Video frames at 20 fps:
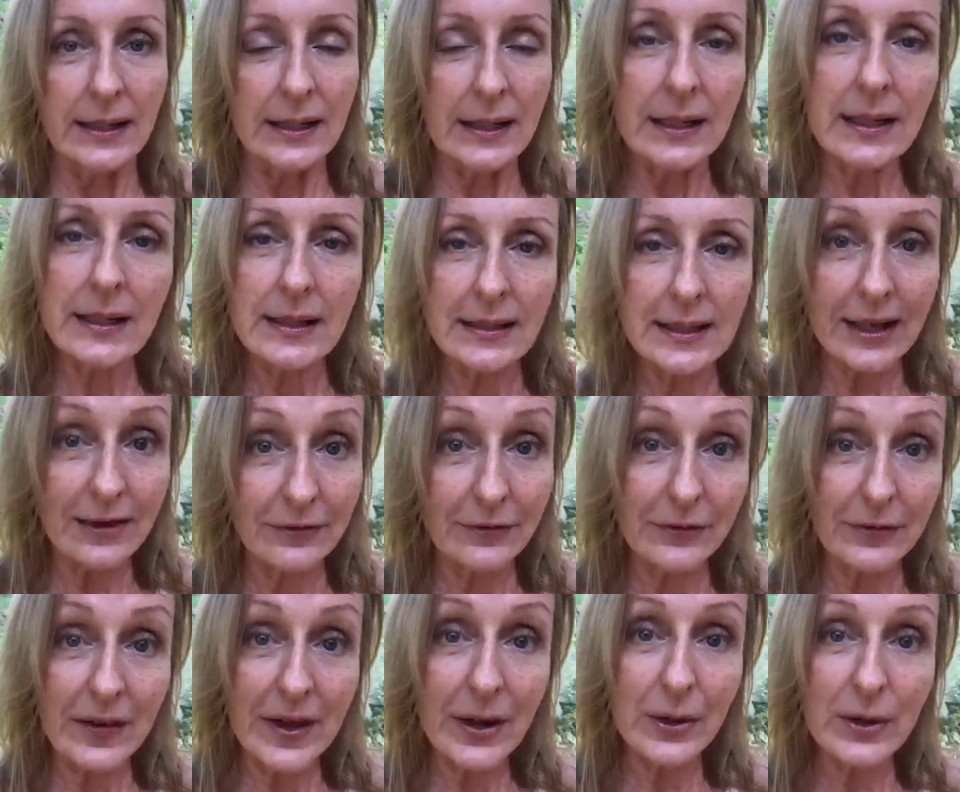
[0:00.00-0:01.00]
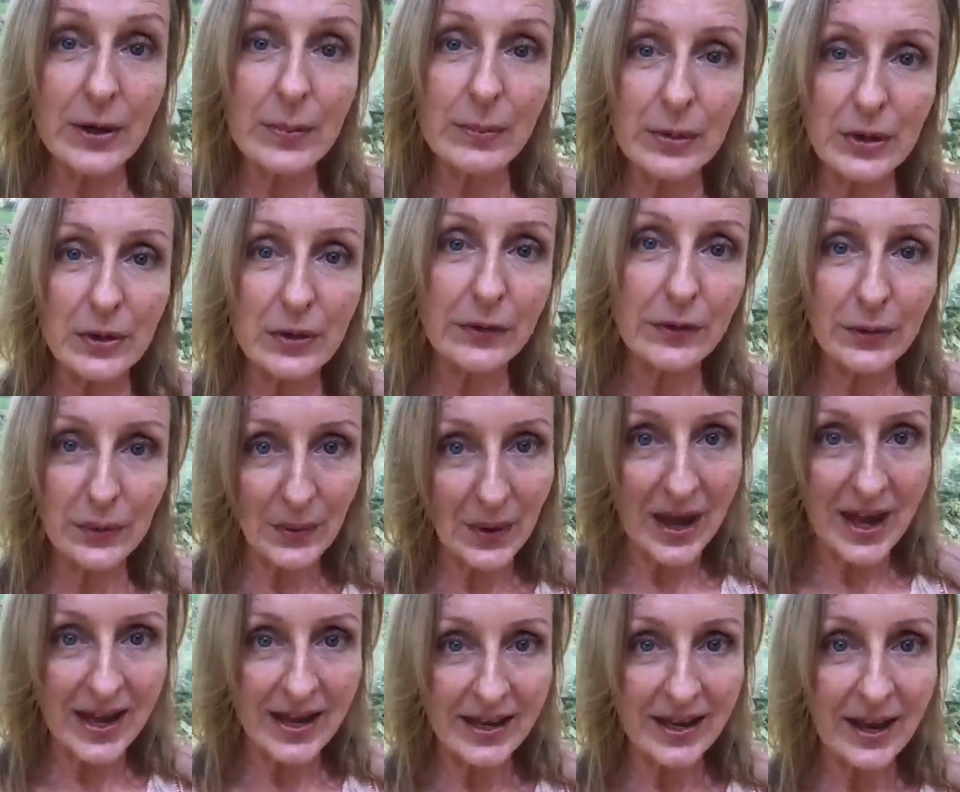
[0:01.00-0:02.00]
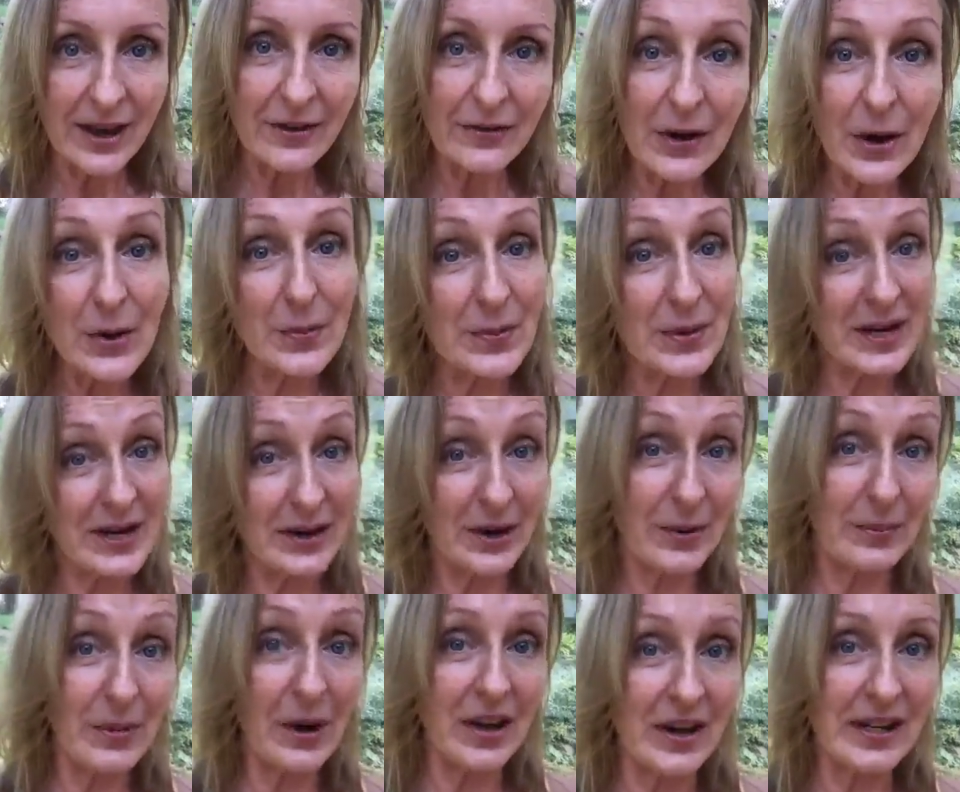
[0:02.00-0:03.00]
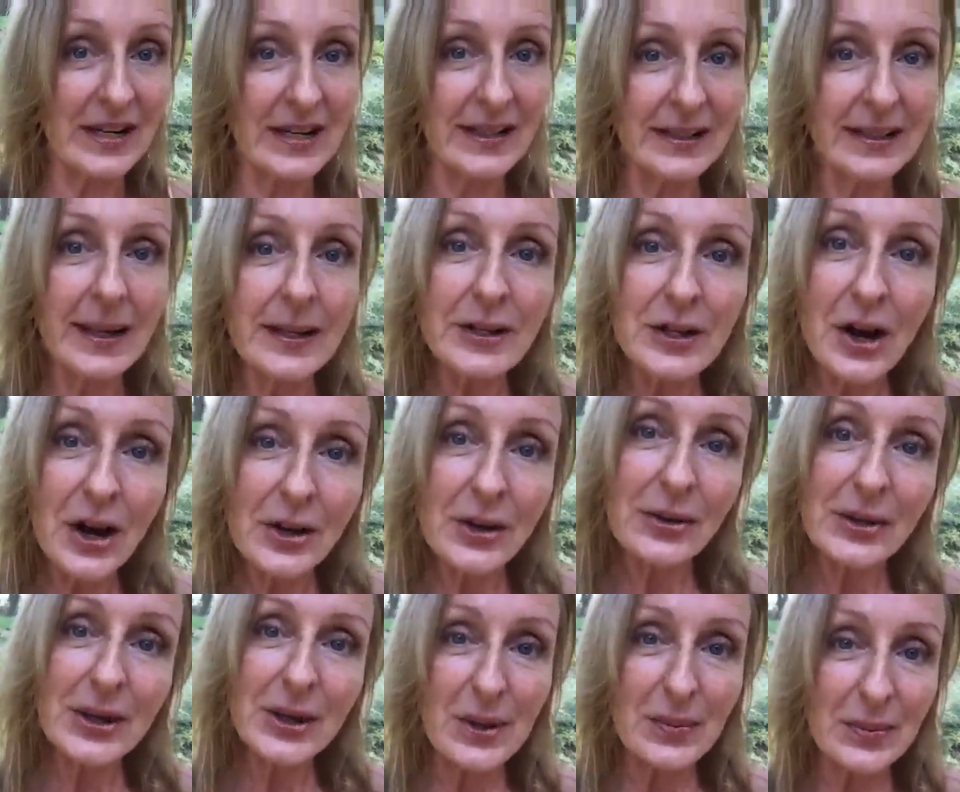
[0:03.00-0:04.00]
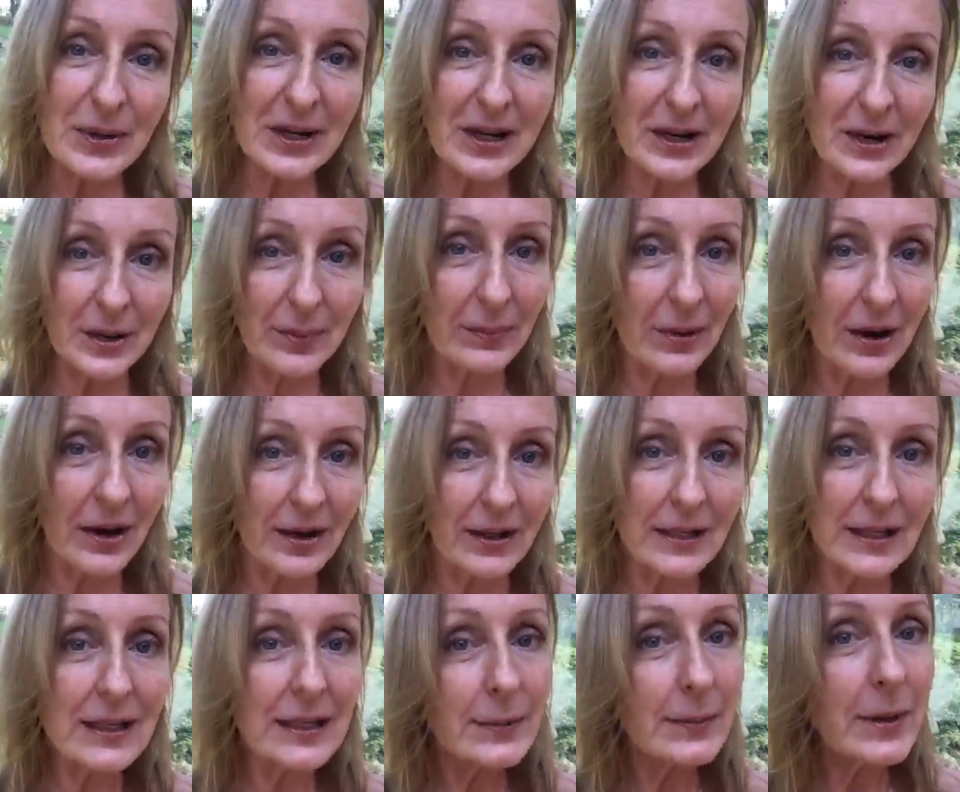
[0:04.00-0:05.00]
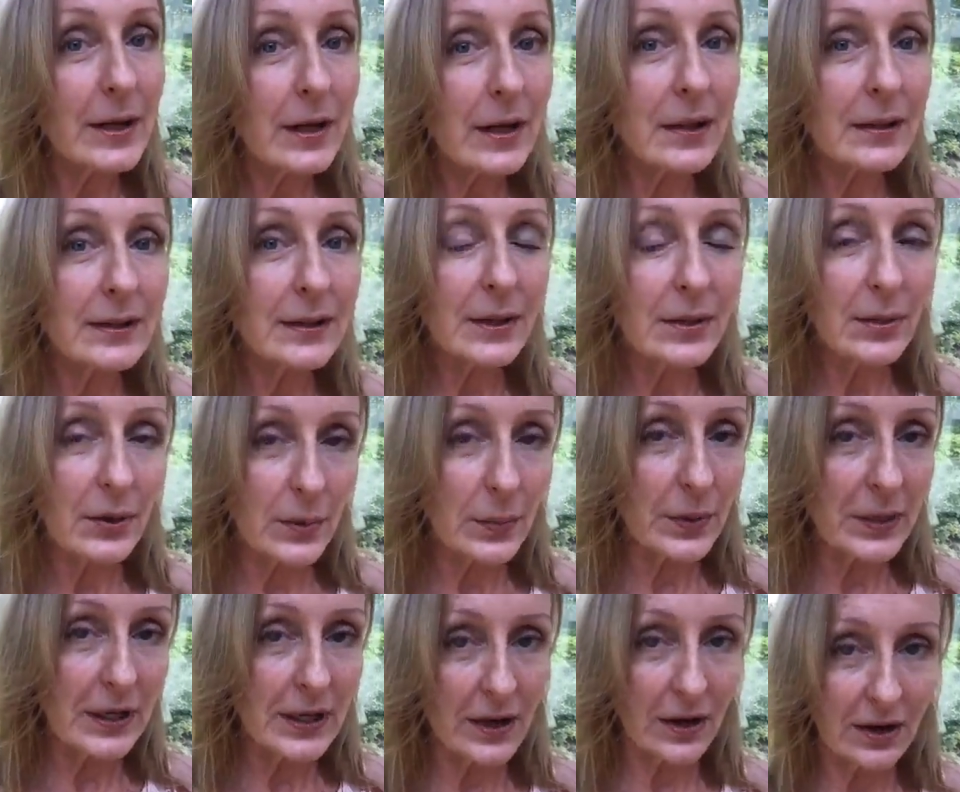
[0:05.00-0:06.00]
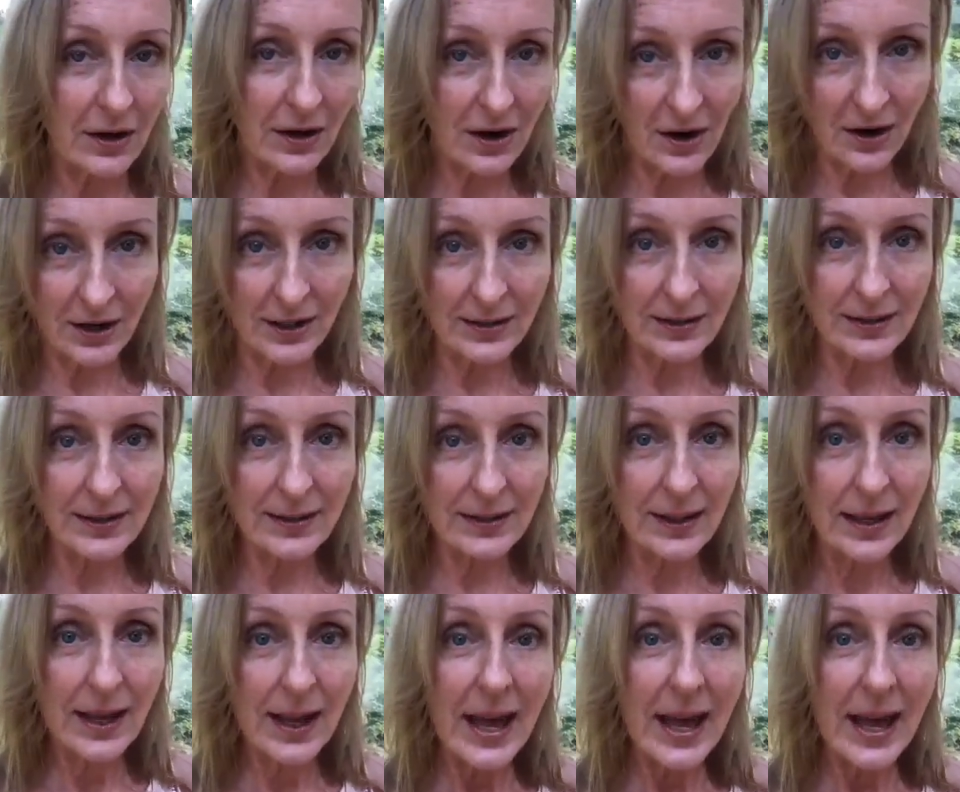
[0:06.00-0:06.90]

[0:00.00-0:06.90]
is a very beautiful way of opening our bodies. Not only opening our bodies, but also opening our hearts.